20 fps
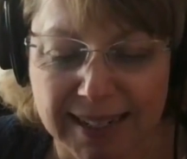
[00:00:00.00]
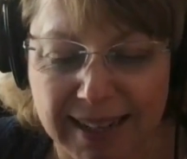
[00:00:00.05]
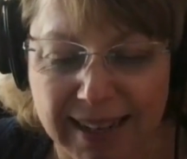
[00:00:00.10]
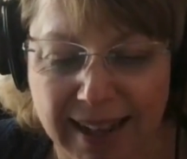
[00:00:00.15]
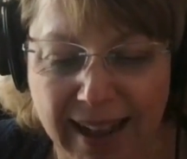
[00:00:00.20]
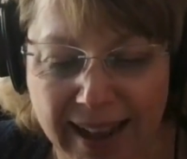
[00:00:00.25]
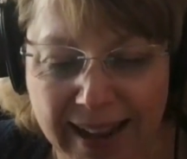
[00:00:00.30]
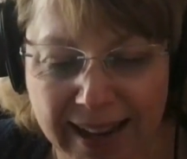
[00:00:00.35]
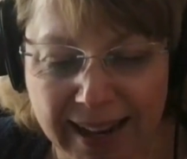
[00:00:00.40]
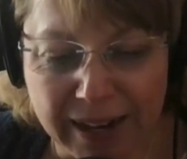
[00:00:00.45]

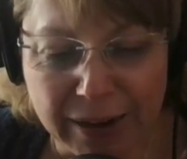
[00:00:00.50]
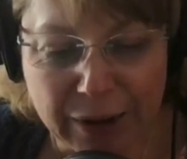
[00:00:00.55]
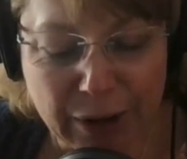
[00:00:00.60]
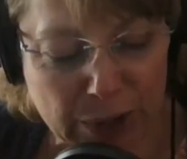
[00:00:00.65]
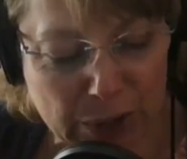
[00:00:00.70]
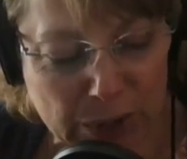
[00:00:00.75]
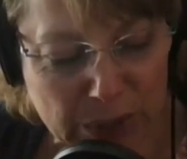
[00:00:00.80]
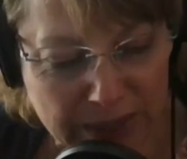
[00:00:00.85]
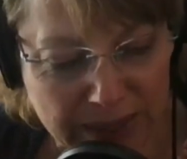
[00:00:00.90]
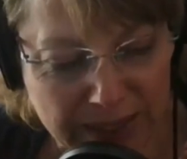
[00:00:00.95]
I had
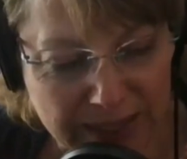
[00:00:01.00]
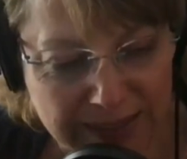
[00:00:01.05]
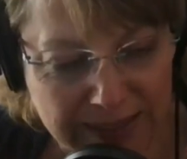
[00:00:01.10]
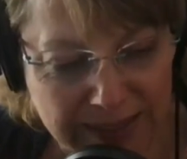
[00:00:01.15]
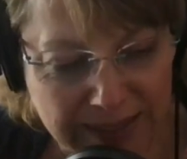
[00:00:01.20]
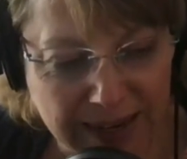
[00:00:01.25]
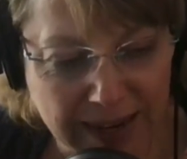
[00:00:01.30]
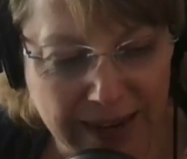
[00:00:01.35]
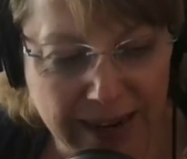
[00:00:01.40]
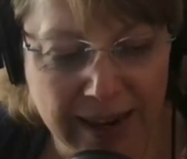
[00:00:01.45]
heard of this
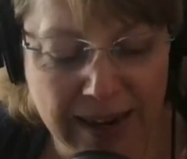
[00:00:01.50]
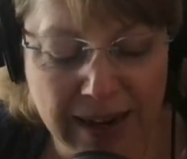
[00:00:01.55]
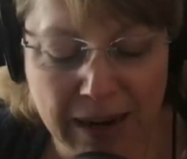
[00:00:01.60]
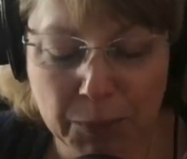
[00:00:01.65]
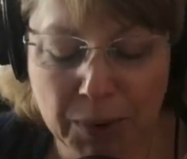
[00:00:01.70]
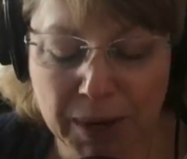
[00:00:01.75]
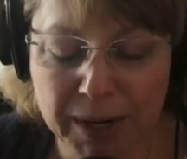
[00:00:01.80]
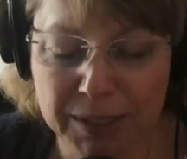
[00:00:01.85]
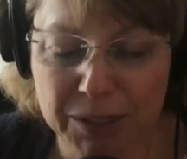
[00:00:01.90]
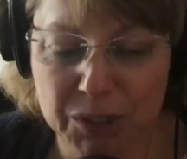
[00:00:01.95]
and I
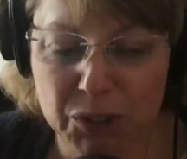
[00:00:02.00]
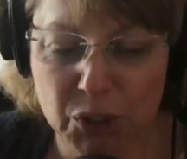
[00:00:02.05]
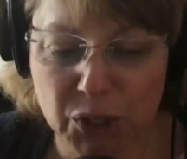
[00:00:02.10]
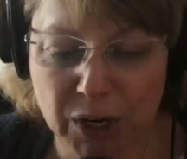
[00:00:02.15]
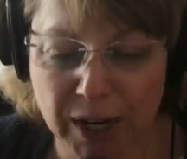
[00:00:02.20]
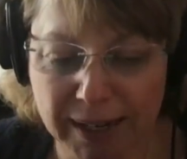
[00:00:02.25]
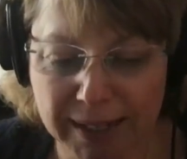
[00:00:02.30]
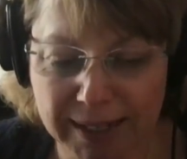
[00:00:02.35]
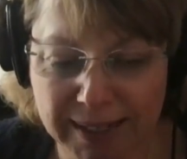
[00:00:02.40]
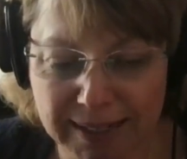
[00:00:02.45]
wanted to
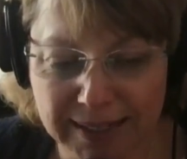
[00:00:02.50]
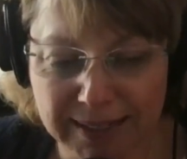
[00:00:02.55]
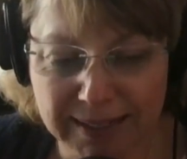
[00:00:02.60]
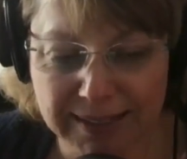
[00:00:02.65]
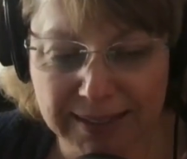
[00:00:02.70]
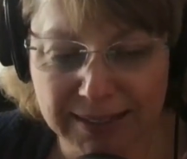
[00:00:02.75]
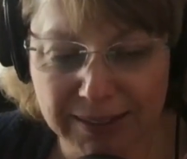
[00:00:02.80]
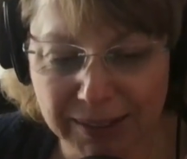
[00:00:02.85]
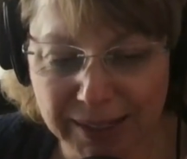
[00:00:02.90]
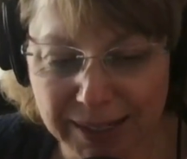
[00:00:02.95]
try
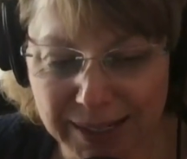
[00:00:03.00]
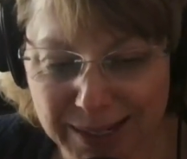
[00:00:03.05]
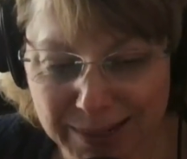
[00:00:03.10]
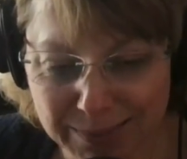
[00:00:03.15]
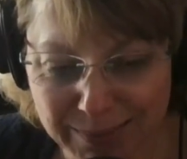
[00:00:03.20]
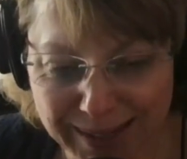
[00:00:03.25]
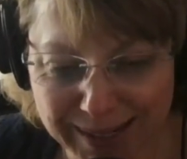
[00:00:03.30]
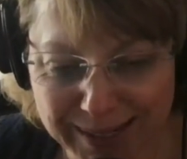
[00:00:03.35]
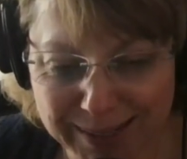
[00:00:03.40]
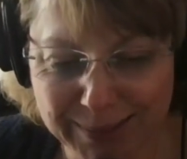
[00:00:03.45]
it. So I'll get to
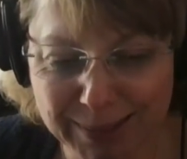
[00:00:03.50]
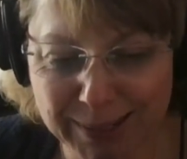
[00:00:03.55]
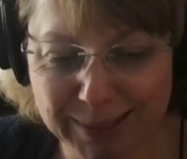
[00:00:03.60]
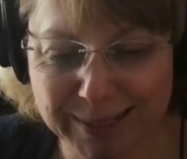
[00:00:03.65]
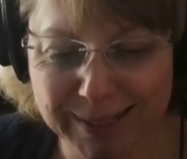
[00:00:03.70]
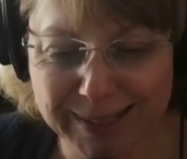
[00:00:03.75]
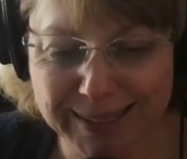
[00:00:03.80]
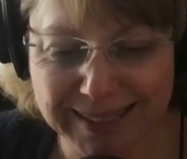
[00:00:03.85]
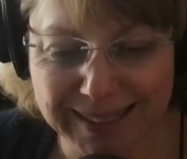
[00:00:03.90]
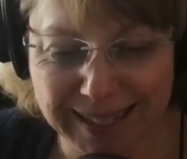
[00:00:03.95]
my experience
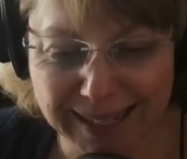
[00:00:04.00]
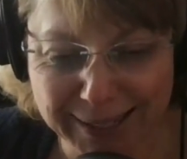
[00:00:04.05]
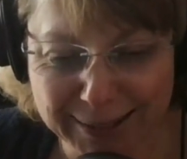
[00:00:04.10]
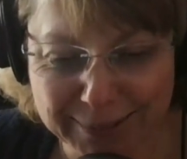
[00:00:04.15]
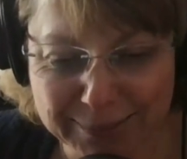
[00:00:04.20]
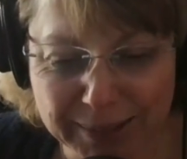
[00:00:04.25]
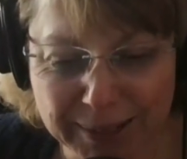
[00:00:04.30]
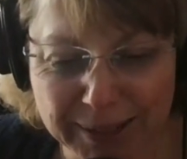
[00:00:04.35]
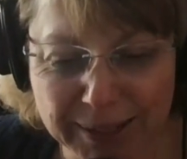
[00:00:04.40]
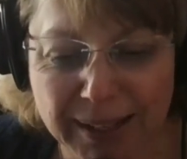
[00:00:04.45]
in a
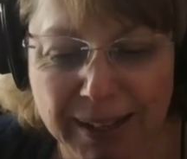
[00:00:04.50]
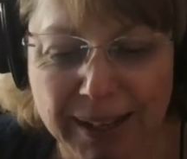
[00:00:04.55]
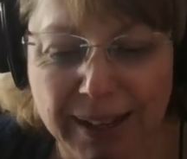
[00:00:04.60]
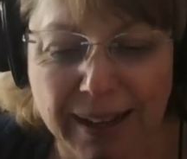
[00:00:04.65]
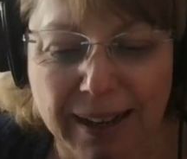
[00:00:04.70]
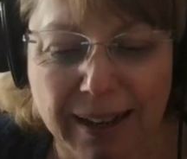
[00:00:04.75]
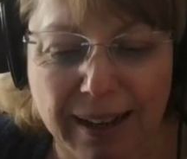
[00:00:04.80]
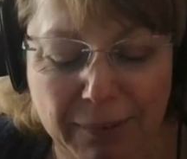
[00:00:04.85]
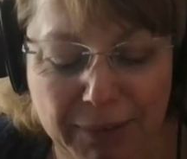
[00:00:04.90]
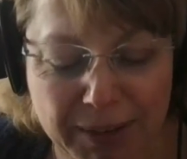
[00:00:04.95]
second, but
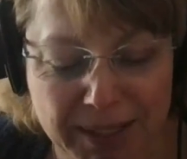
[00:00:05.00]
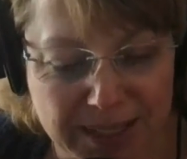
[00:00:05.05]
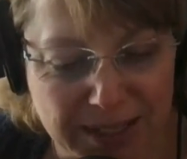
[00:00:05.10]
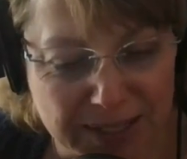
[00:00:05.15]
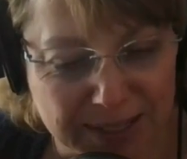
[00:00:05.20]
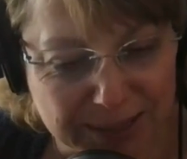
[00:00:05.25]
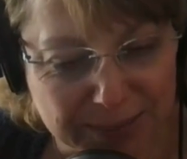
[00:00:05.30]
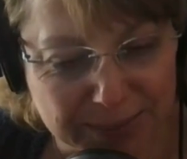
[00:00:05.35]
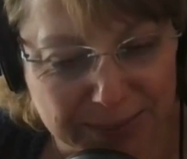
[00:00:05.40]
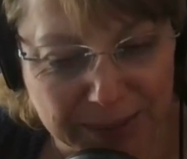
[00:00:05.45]
I wanted to
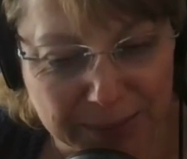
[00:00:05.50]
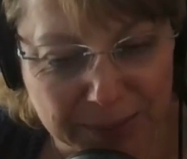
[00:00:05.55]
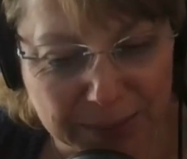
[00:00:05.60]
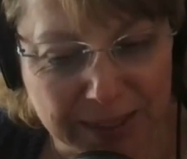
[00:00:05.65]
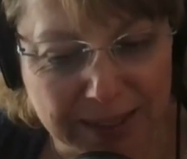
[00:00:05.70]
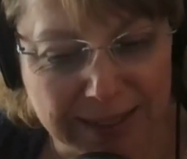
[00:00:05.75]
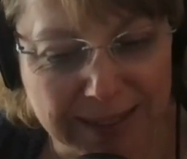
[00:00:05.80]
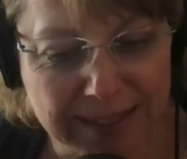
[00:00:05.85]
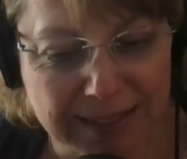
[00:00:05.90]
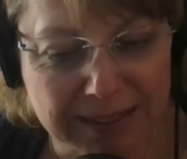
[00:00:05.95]
explain what
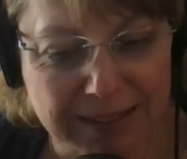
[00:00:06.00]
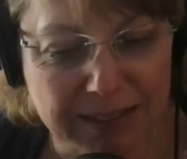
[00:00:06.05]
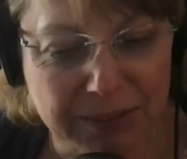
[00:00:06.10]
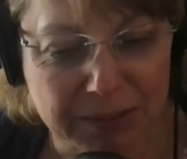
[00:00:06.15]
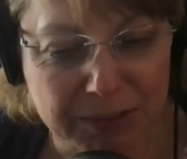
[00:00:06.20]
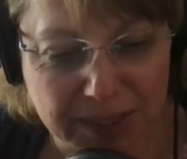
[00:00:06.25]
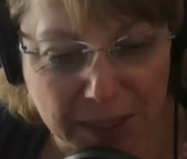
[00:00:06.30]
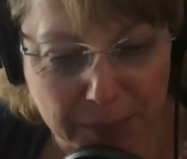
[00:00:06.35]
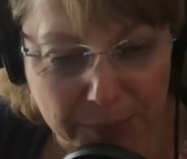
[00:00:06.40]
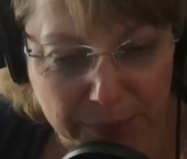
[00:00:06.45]
it is. So
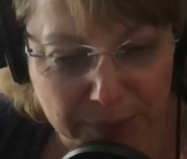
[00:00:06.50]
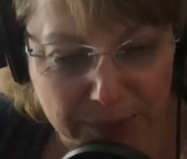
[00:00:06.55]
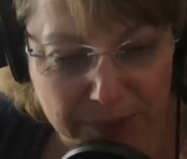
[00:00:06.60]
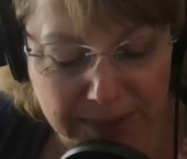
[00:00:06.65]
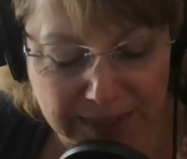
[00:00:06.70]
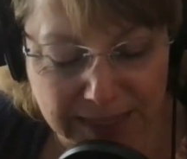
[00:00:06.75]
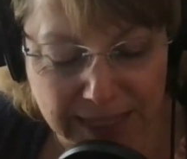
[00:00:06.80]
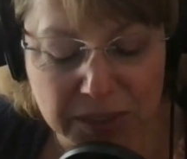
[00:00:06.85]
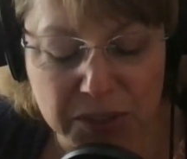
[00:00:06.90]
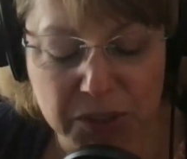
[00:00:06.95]
separate
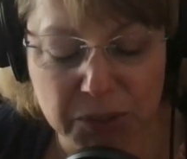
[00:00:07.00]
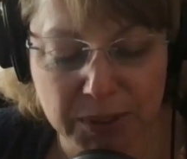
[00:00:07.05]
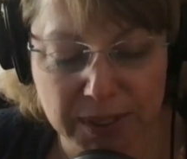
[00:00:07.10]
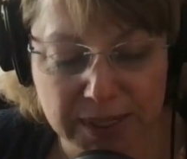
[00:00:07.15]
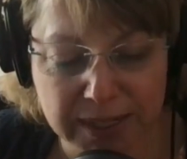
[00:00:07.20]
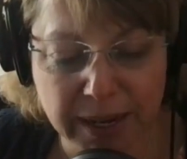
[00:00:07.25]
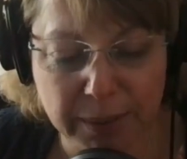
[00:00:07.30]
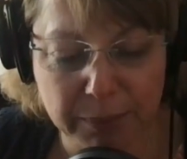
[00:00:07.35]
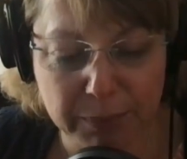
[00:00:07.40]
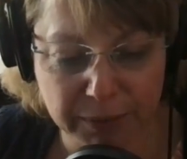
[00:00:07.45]
sensory
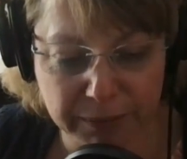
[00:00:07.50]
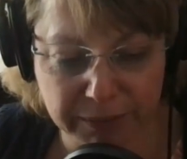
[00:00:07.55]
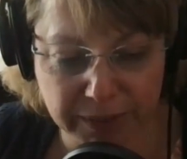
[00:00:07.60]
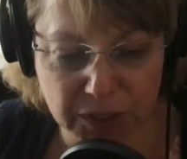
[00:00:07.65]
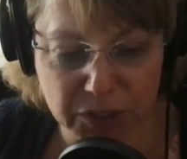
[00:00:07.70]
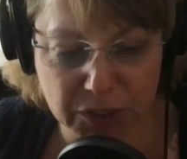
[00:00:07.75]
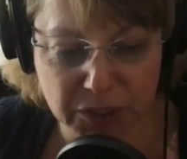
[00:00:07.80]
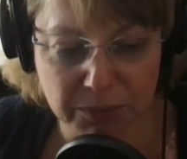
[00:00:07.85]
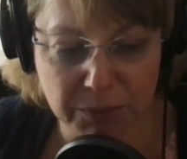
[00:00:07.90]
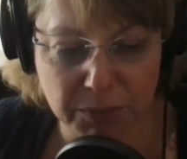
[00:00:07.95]

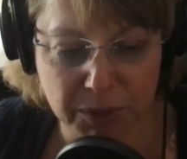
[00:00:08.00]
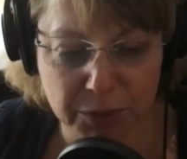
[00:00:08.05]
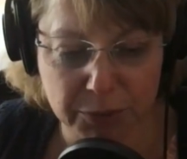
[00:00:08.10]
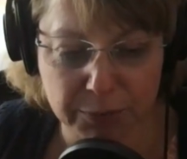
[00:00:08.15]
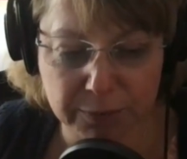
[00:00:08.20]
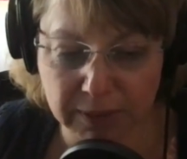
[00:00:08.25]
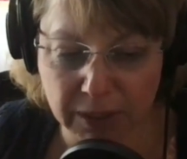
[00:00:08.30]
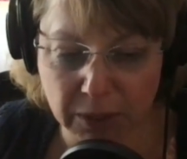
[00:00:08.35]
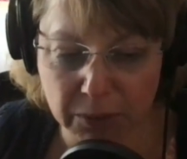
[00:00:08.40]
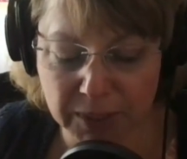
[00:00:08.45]
deprivation, where you
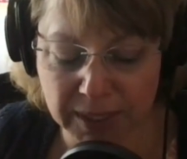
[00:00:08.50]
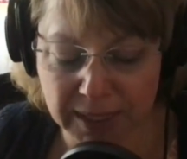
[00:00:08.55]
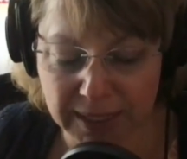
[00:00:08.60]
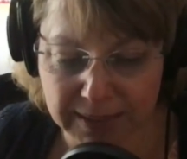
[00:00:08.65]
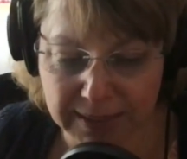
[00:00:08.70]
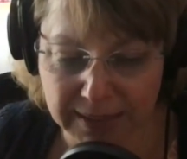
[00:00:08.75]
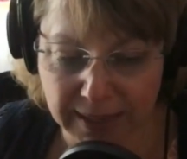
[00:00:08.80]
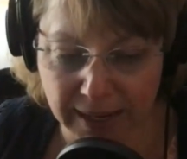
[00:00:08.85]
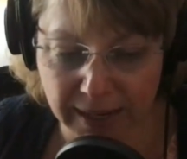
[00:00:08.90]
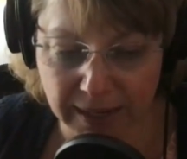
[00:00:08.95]
float in a
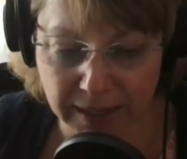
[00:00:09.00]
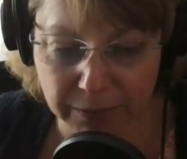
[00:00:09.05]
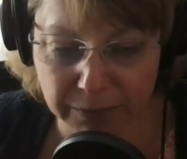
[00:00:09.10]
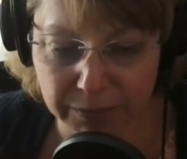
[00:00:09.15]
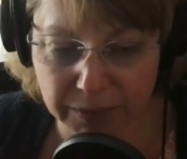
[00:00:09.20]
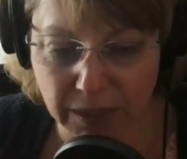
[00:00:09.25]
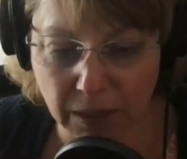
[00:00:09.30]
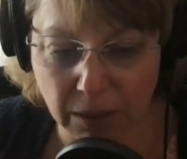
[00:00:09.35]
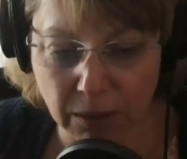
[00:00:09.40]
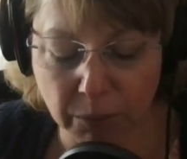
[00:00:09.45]
tank of
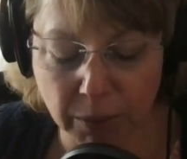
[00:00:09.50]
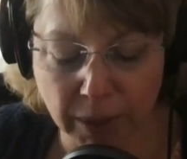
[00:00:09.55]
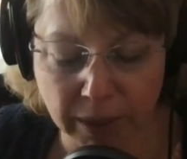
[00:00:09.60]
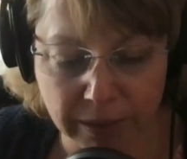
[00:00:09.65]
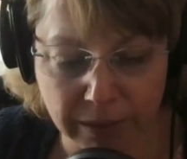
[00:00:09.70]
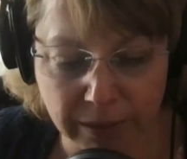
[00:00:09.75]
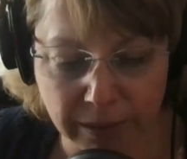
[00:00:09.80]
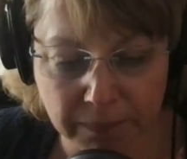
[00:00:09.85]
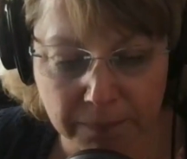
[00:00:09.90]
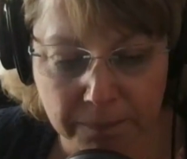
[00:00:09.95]
salt
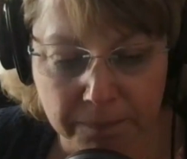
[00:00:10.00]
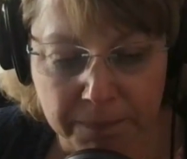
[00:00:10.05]
water